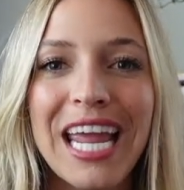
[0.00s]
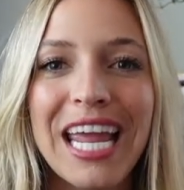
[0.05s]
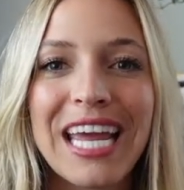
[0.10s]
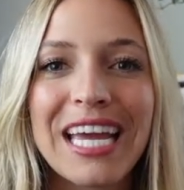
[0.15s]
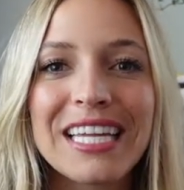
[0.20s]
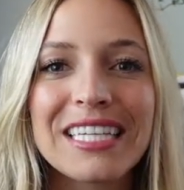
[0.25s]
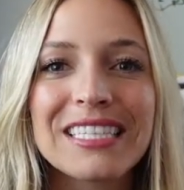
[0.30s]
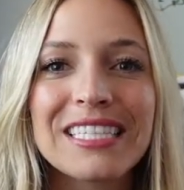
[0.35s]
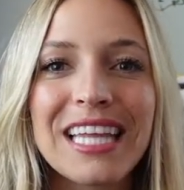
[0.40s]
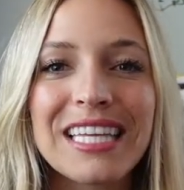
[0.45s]

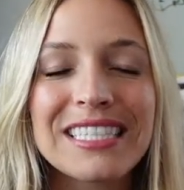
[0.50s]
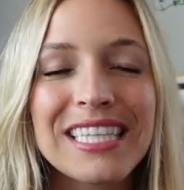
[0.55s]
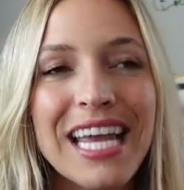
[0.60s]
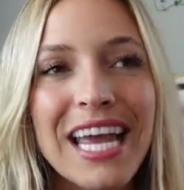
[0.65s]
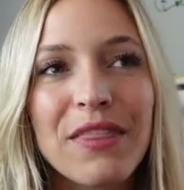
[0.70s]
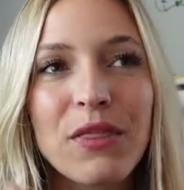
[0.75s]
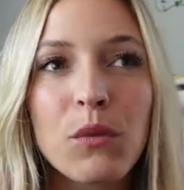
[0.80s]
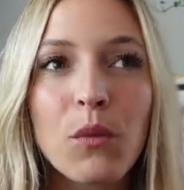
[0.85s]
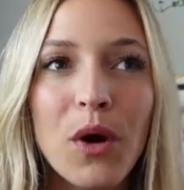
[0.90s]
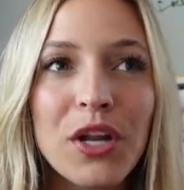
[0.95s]
And they say
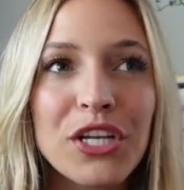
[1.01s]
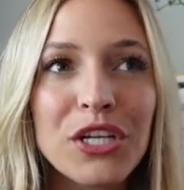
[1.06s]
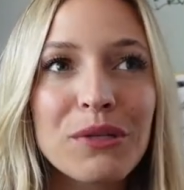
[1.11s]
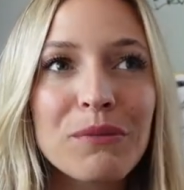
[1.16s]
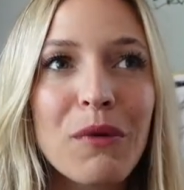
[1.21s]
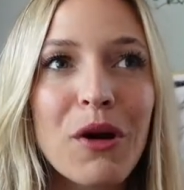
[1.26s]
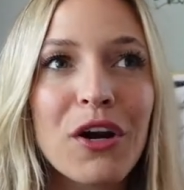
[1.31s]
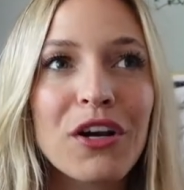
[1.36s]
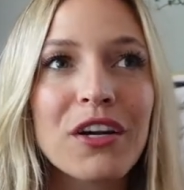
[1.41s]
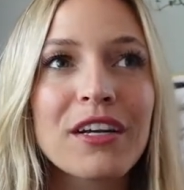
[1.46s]
at the one year
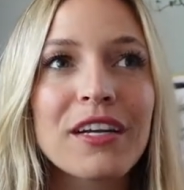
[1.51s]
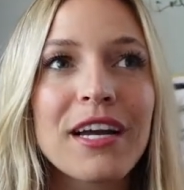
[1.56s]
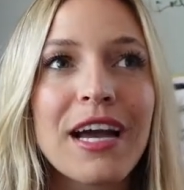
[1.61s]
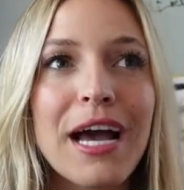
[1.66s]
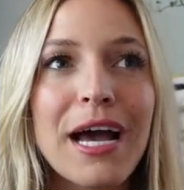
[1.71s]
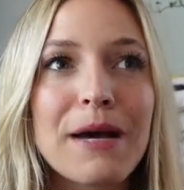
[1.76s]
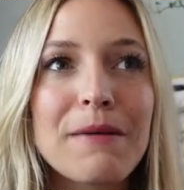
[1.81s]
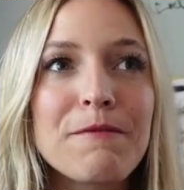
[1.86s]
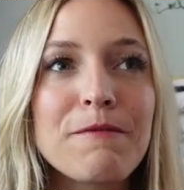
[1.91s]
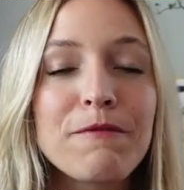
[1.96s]
mark,
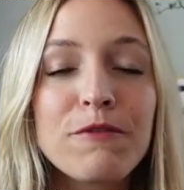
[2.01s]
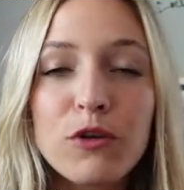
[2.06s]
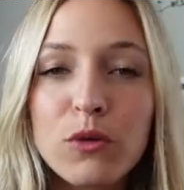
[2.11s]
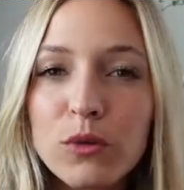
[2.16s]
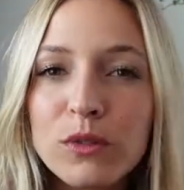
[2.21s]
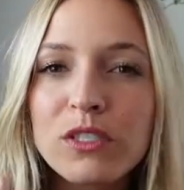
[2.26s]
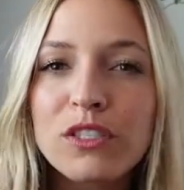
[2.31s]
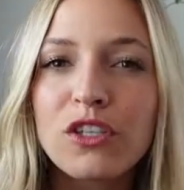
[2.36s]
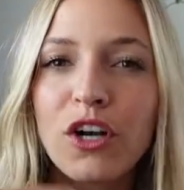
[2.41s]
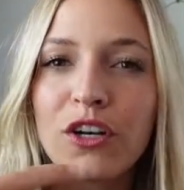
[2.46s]
um,
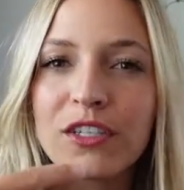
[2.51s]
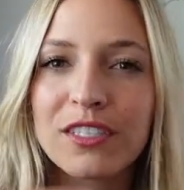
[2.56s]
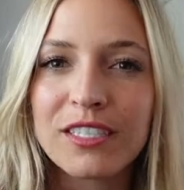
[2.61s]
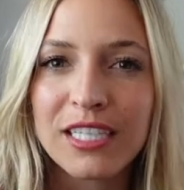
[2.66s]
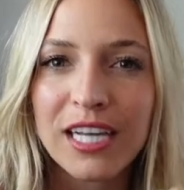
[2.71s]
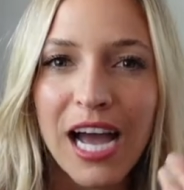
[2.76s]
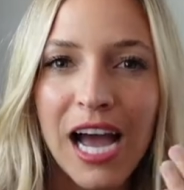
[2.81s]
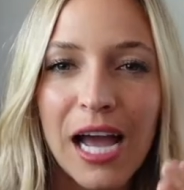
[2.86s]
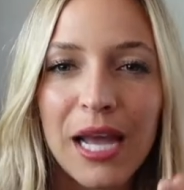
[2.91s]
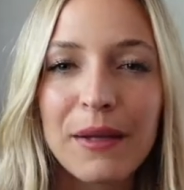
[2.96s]
food starts to
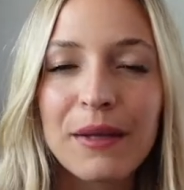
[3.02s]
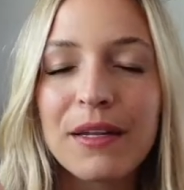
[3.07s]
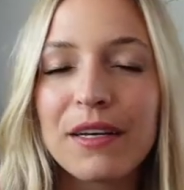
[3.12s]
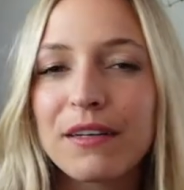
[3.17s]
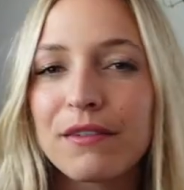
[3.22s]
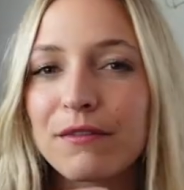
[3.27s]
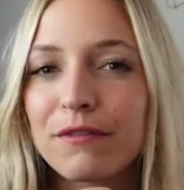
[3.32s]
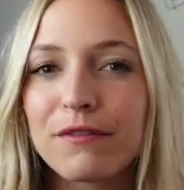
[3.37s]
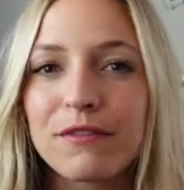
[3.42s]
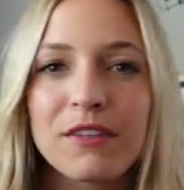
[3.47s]
kind
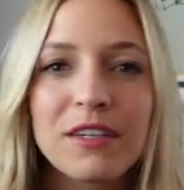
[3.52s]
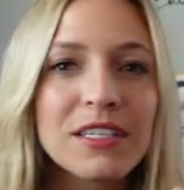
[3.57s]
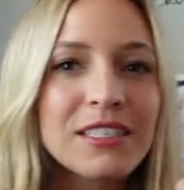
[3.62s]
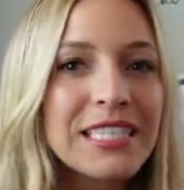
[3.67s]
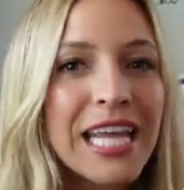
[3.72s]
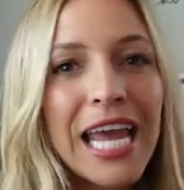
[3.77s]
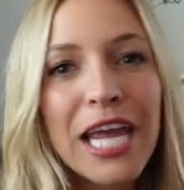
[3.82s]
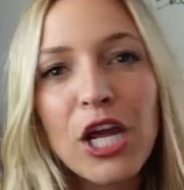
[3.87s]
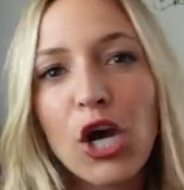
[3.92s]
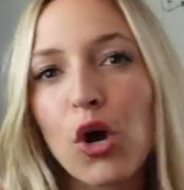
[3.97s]
of
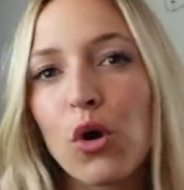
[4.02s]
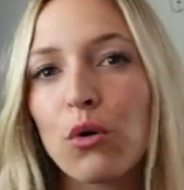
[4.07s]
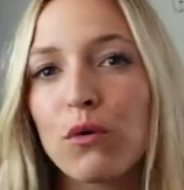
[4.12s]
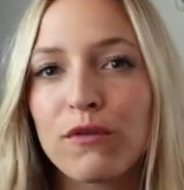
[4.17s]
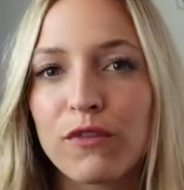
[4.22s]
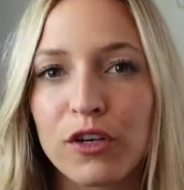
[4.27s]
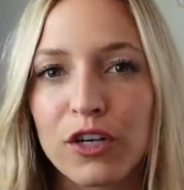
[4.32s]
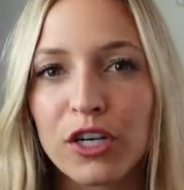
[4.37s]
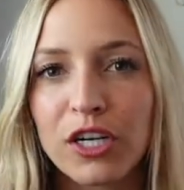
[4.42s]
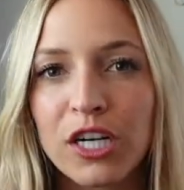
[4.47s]
take
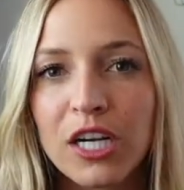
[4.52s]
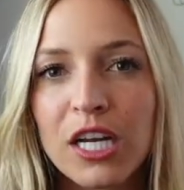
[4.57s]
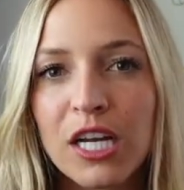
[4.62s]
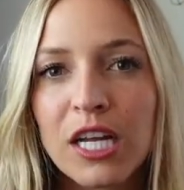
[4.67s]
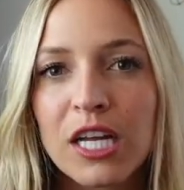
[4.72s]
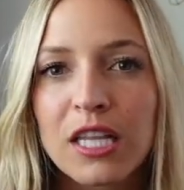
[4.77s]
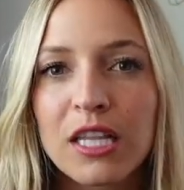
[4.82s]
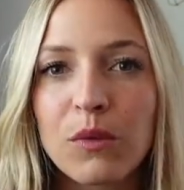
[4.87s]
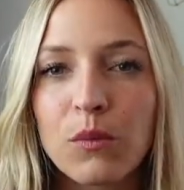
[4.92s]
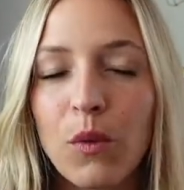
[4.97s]
over
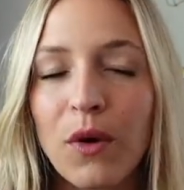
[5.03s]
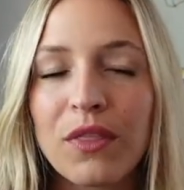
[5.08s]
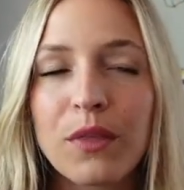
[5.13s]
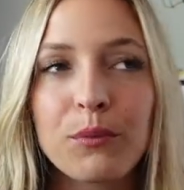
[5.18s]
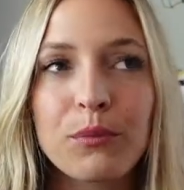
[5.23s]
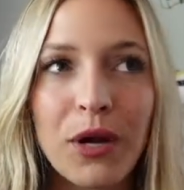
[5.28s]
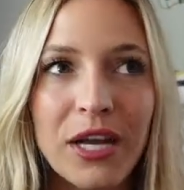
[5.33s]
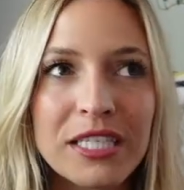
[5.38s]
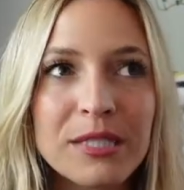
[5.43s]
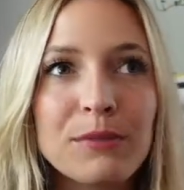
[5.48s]
what the
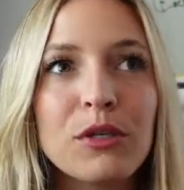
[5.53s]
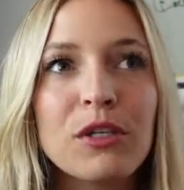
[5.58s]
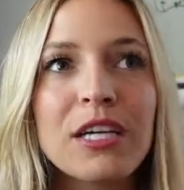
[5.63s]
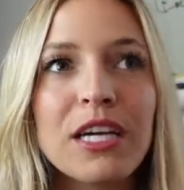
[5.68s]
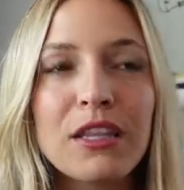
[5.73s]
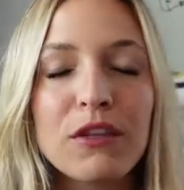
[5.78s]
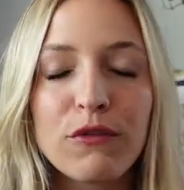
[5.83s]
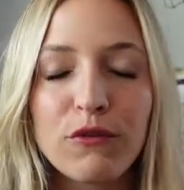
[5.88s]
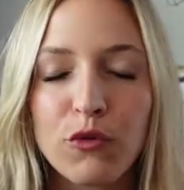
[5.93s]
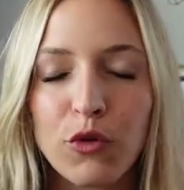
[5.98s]
breast milk
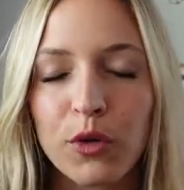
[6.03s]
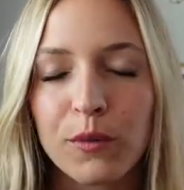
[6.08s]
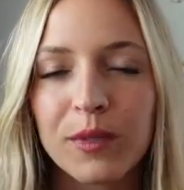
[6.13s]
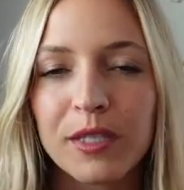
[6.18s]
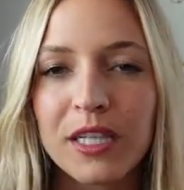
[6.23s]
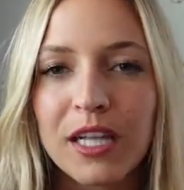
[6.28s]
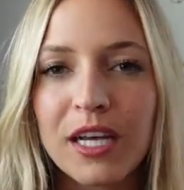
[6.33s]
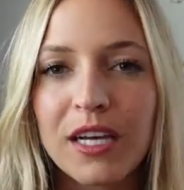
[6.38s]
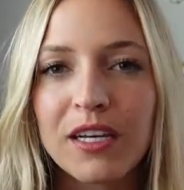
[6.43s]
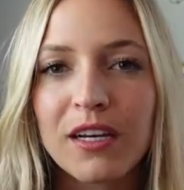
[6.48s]
and the
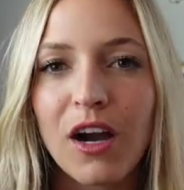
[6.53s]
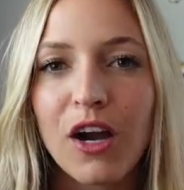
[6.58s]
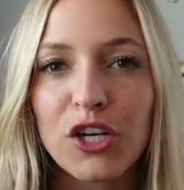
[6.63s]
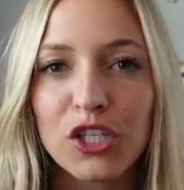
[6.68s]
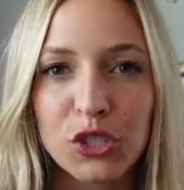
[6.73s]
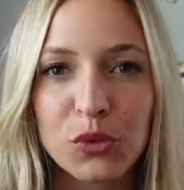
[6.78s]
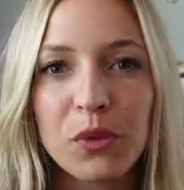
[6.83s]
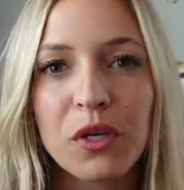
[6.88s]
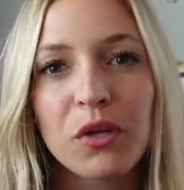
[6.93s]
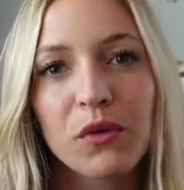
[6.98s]
formula are
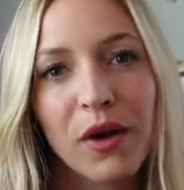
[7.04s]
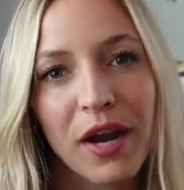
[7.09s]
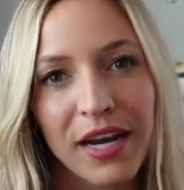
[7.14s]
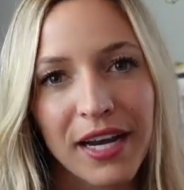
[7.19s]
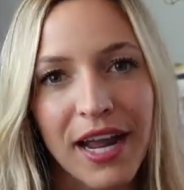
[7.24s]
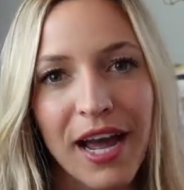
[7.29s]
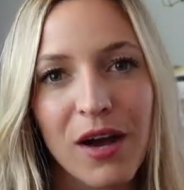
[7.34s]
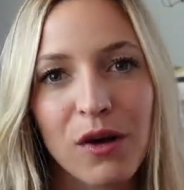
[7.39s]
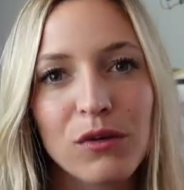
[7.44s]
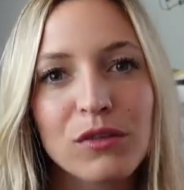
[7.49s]
doing right
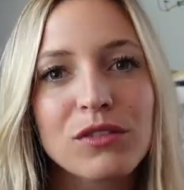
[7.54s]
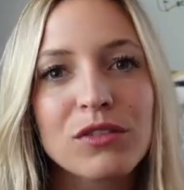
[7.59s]
now.